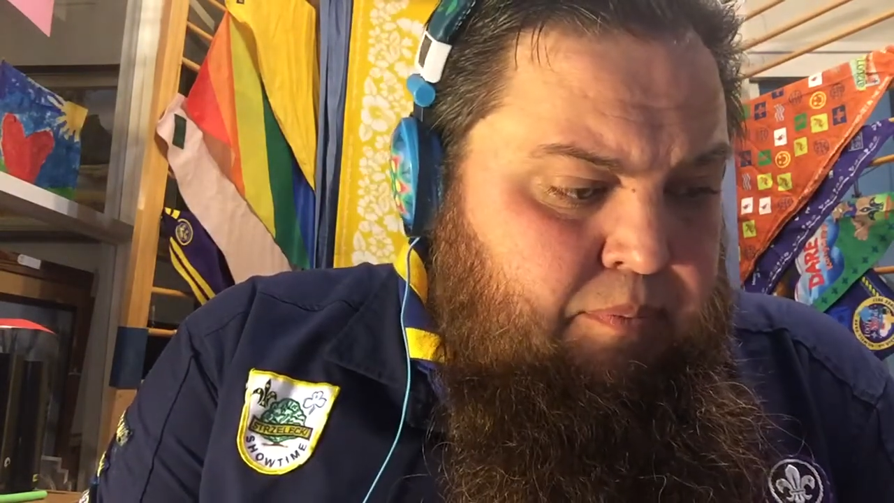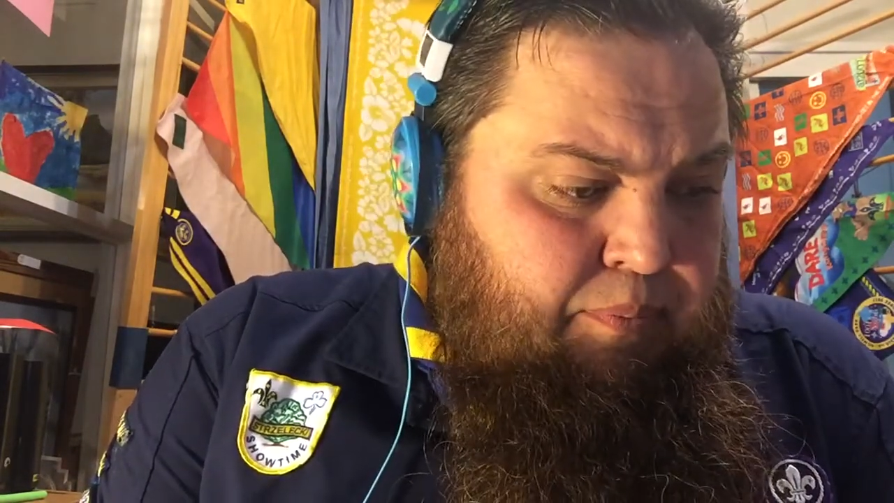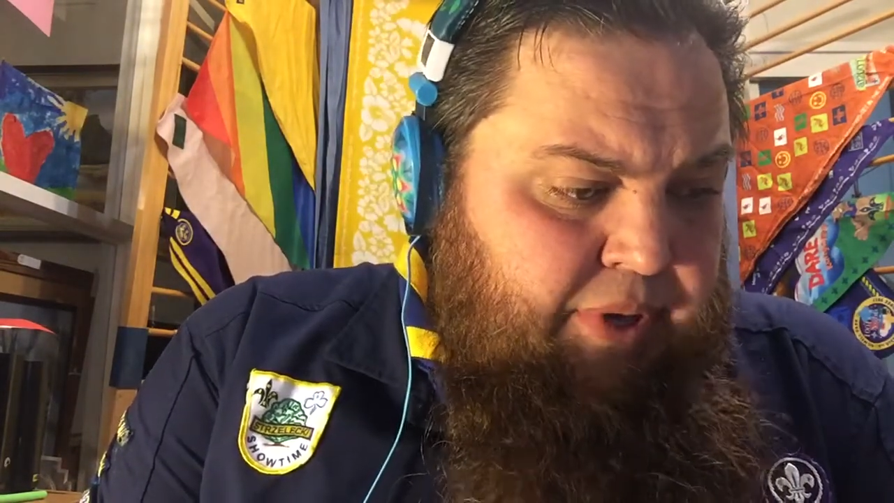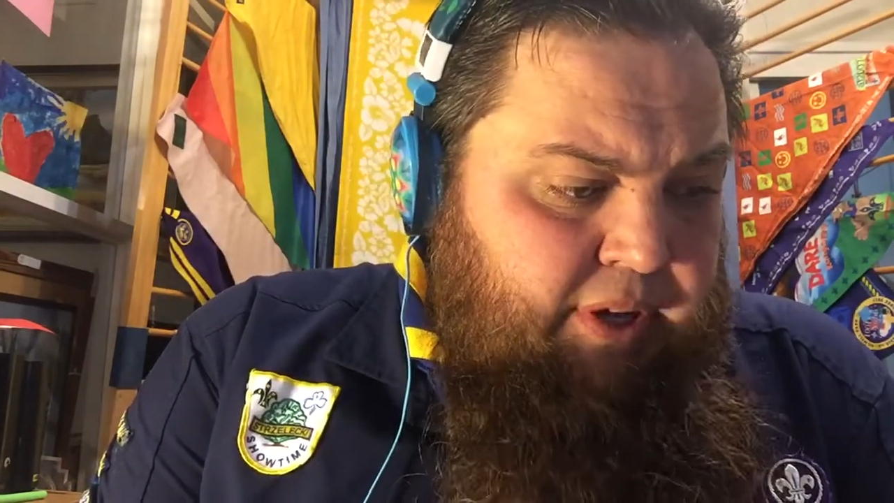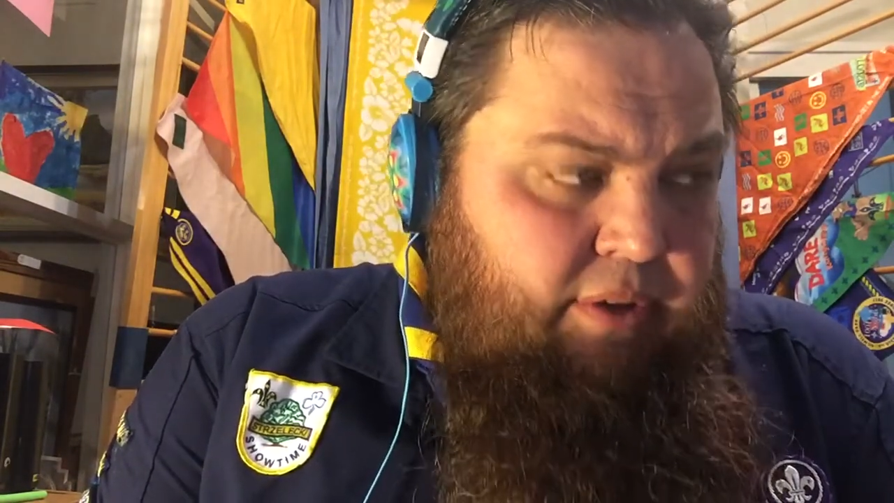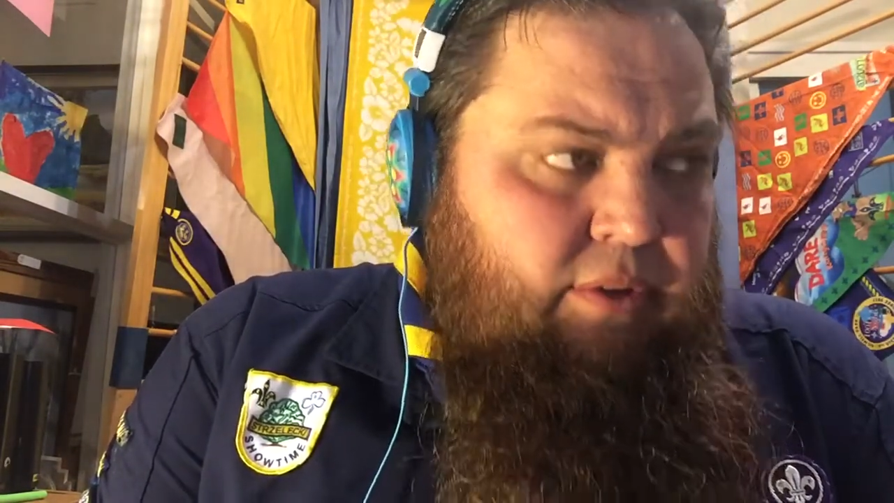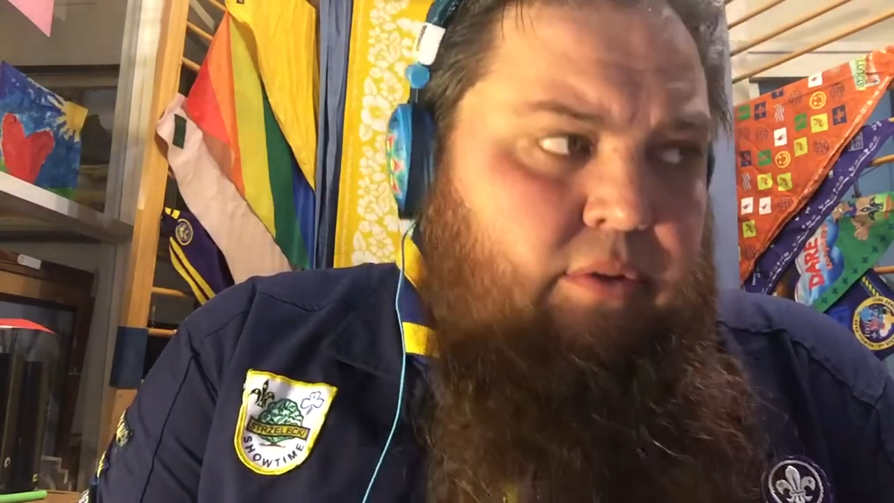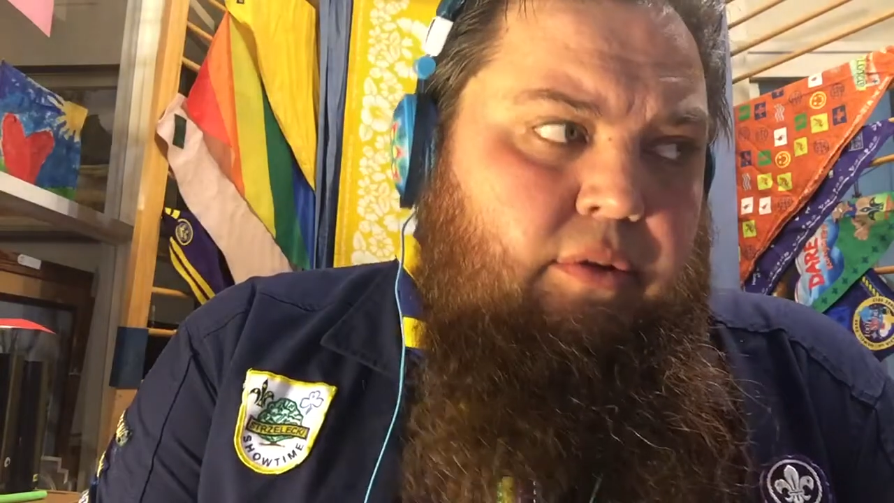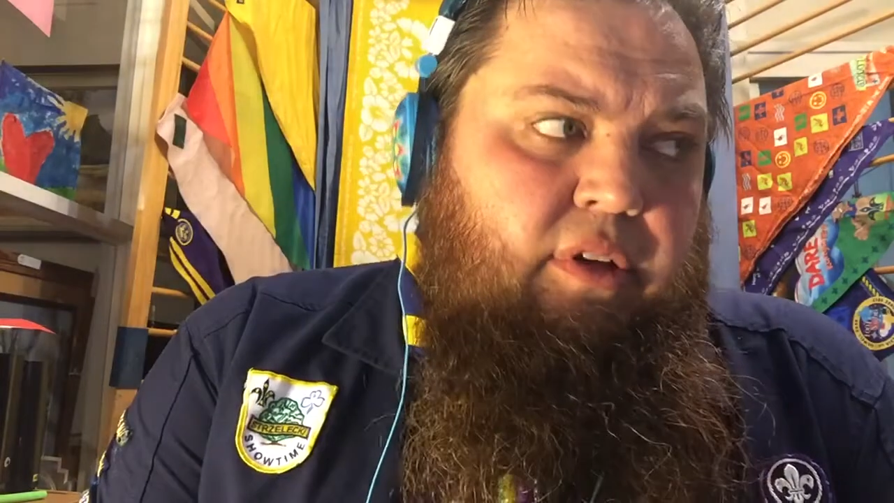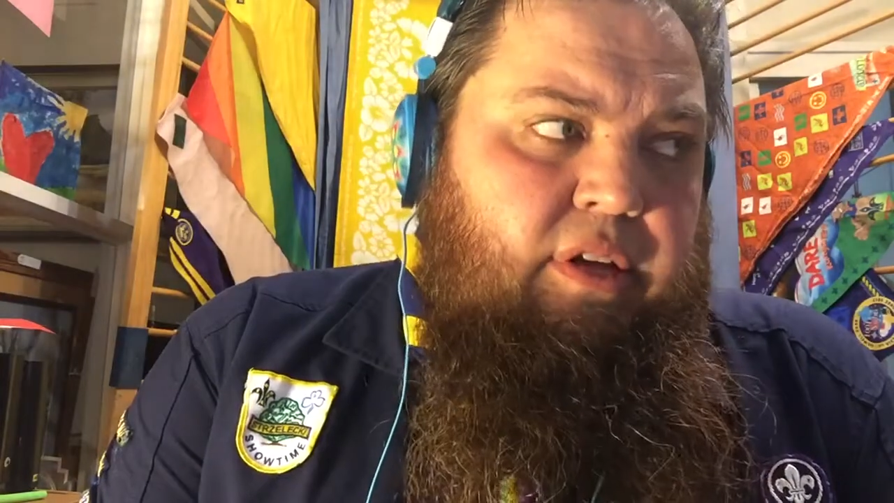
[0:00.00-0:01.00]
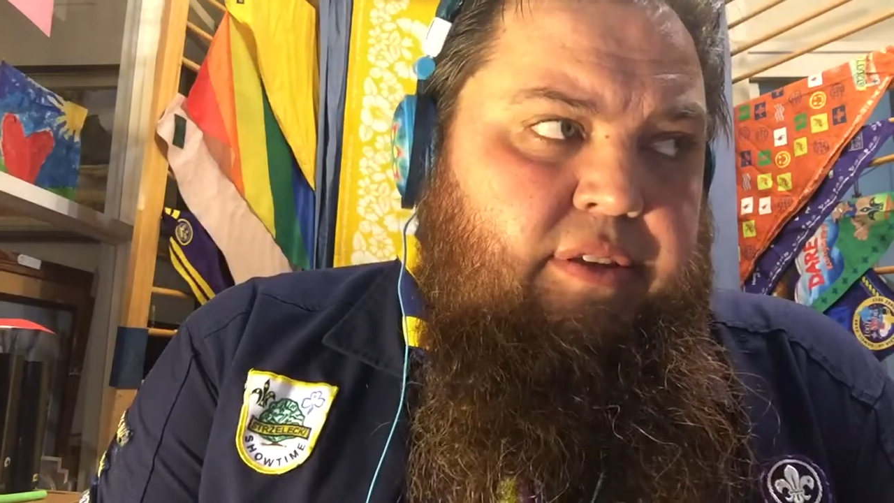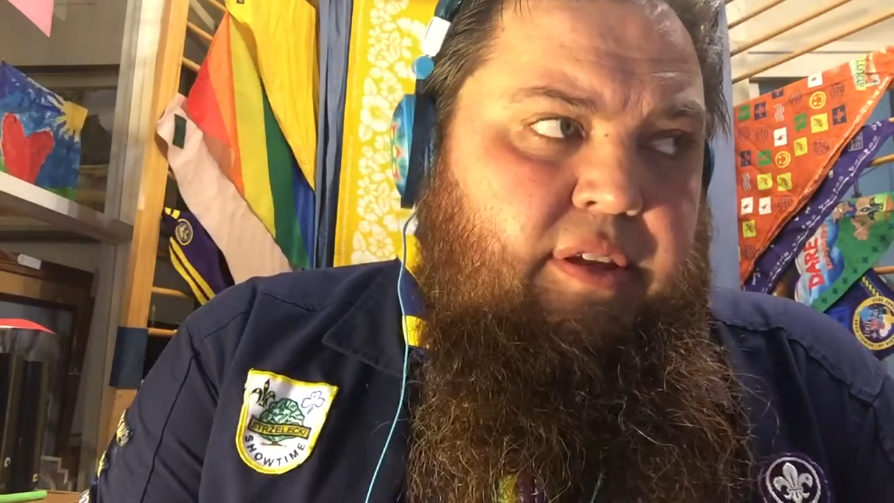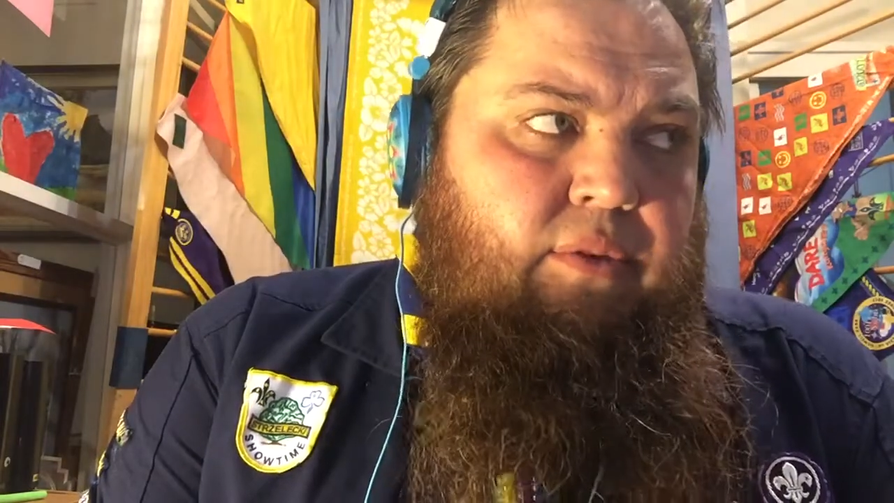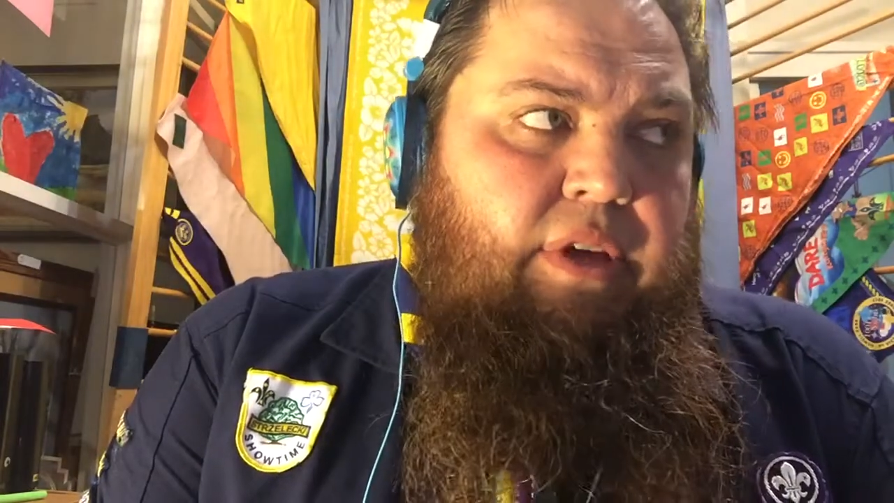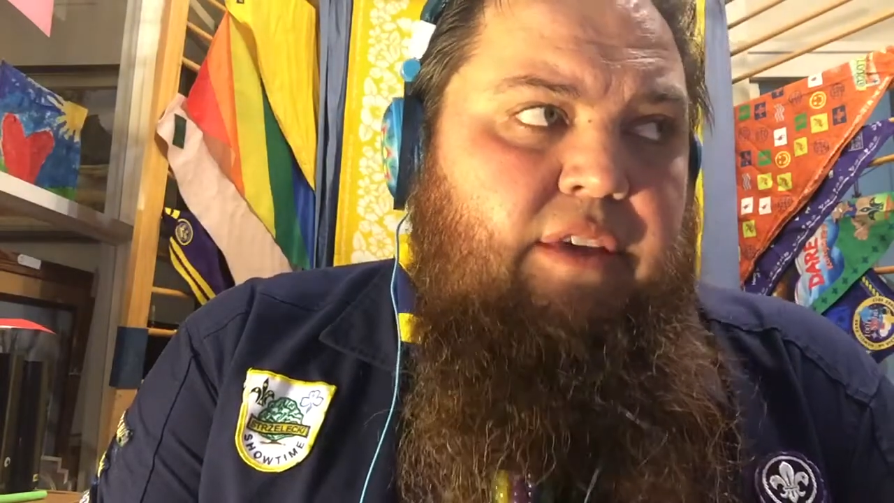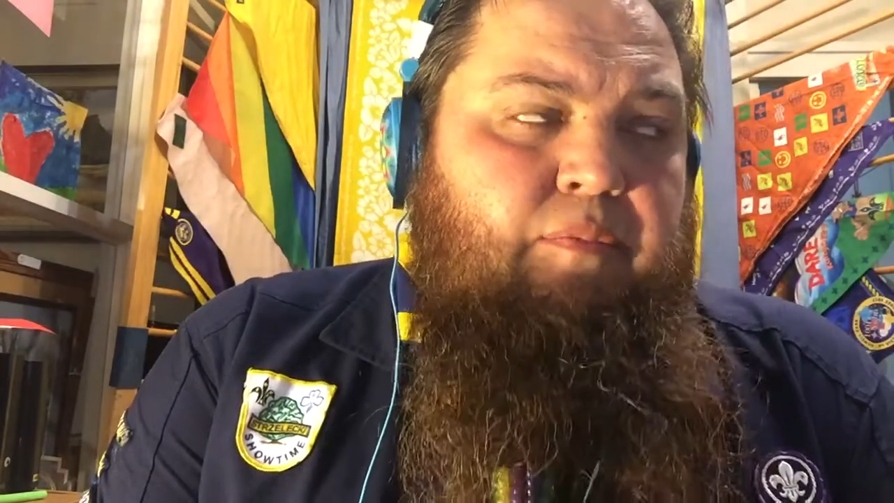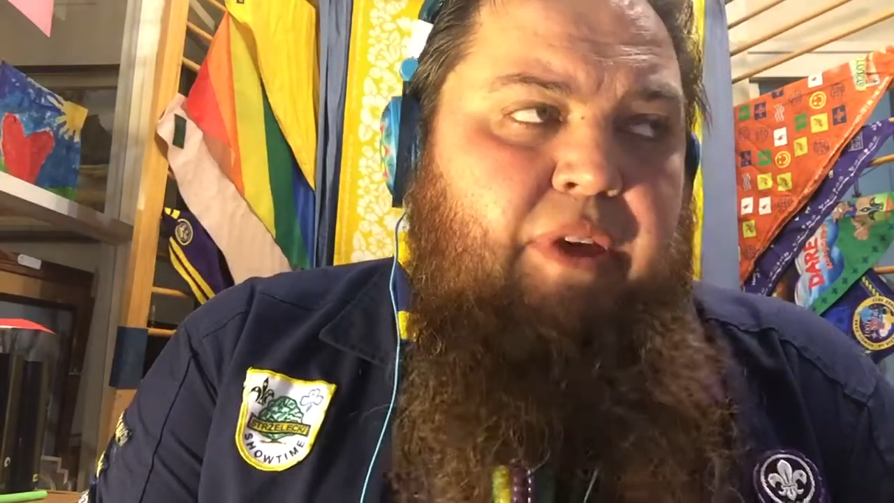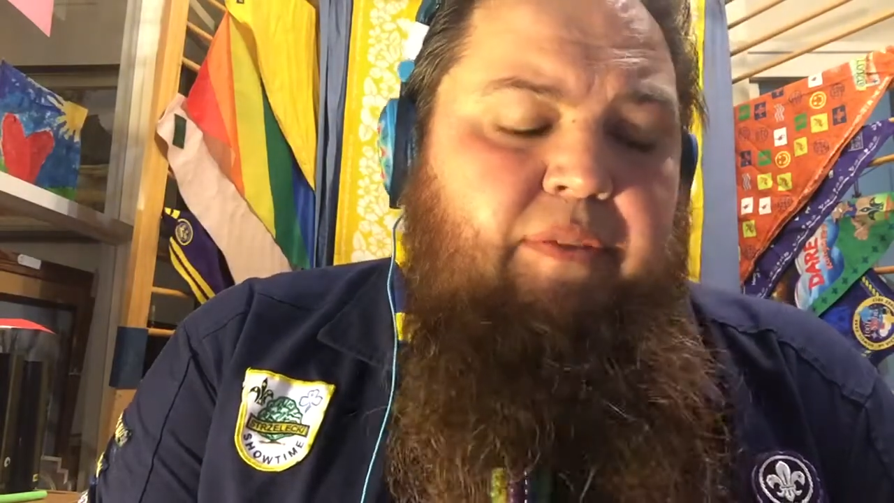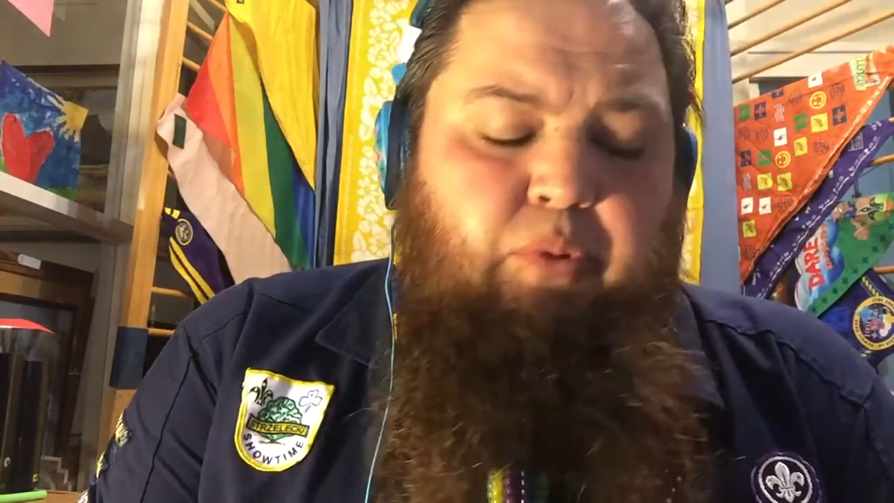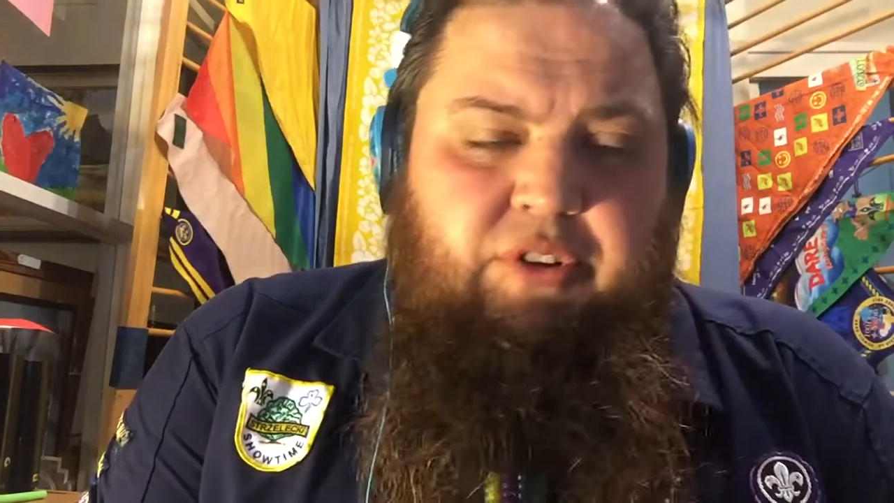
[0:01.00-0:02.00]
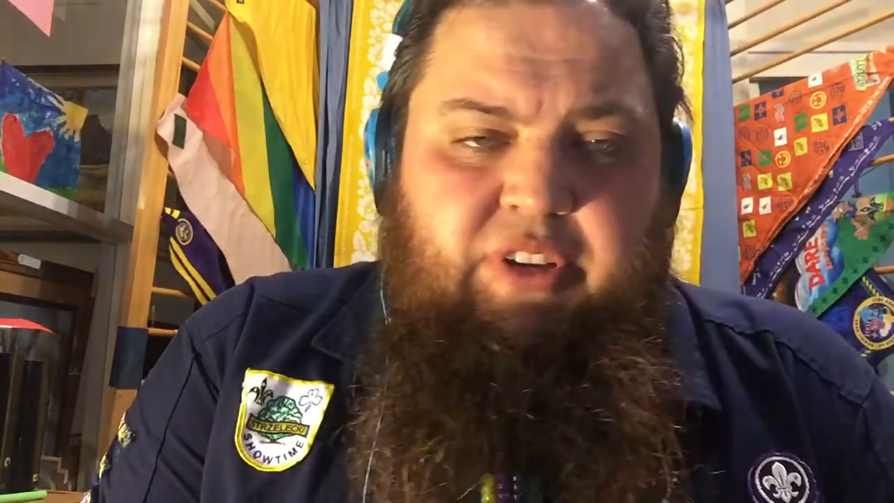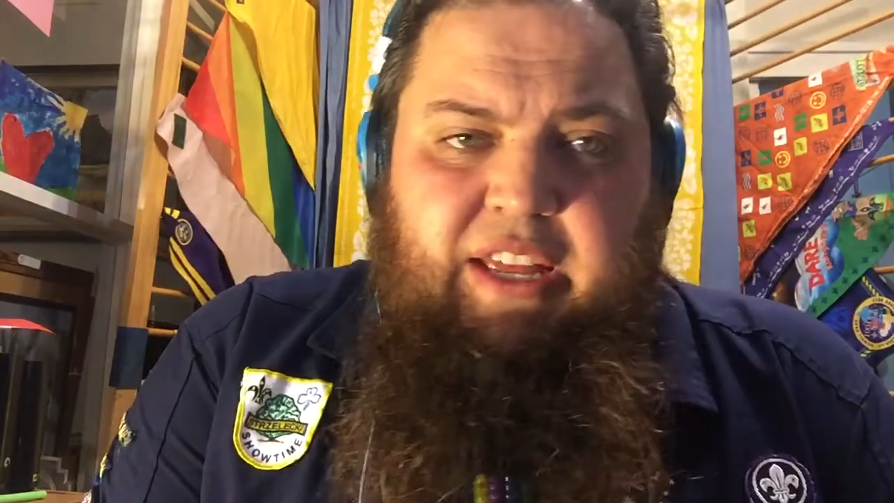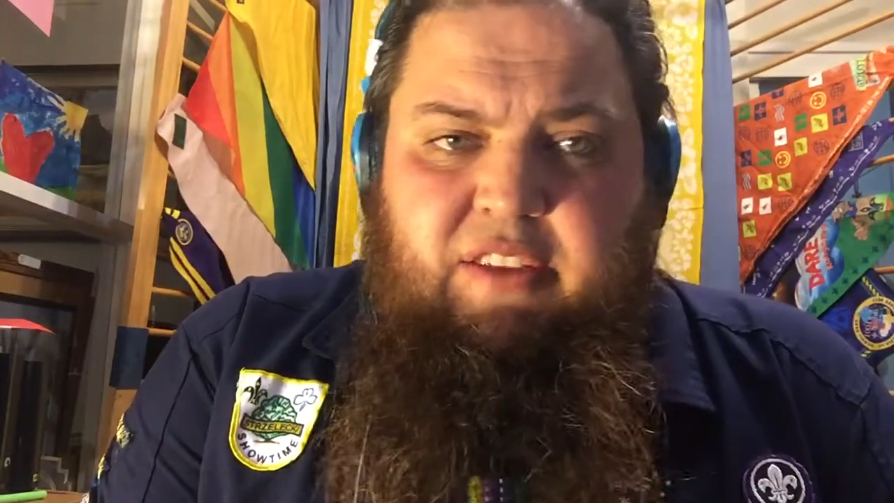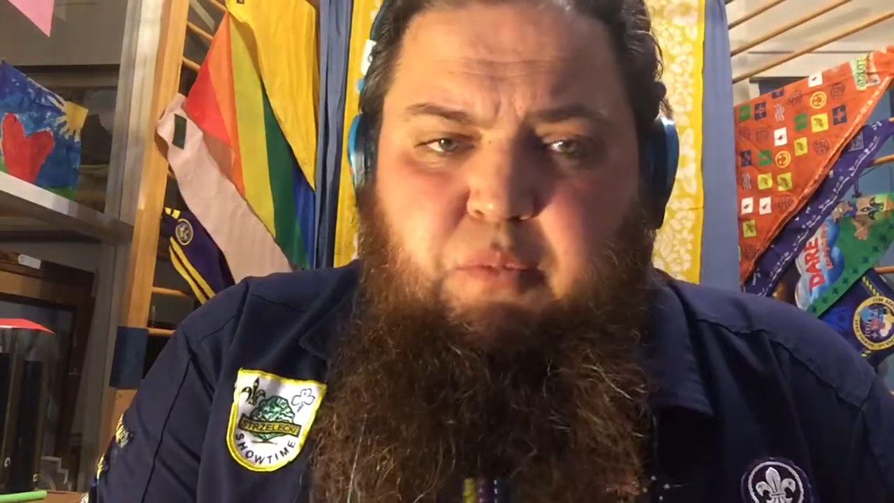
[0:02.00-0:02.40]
but I think, as Beth pointed out,